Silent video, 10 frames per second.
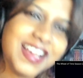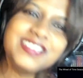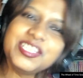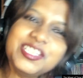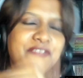
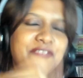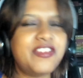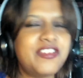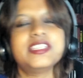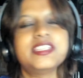is my
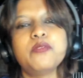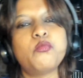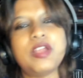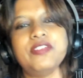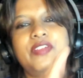favorite scene. I'm
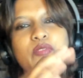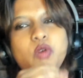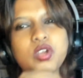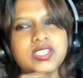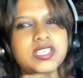wondering
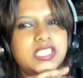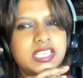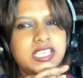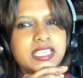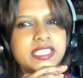what this
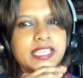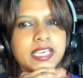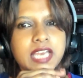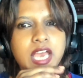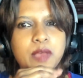is,
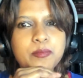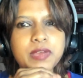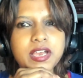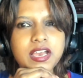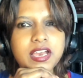
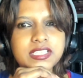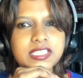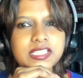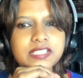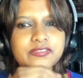but
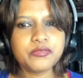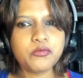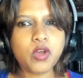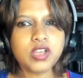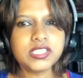from
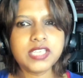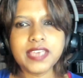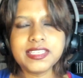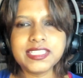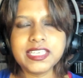what I
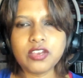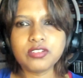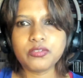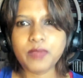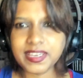see on
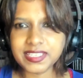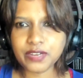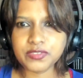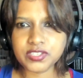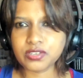the right side
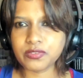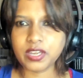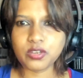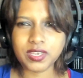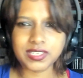of the
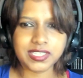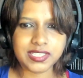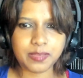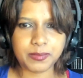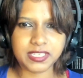screen, you can see
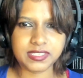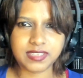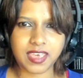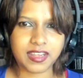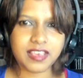somebody
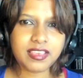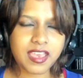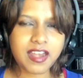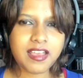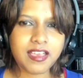standing
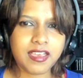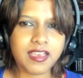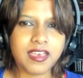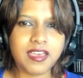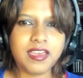there.
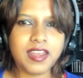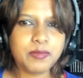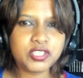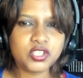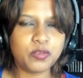And I'm
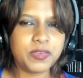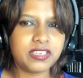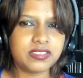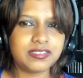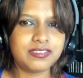assuming
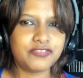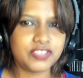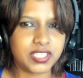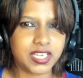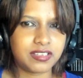it's the
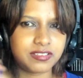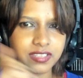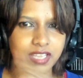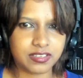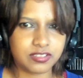Forsaken
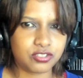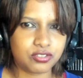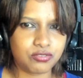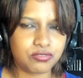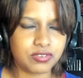that's
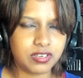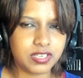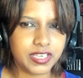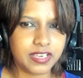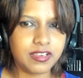shown
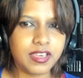earlier.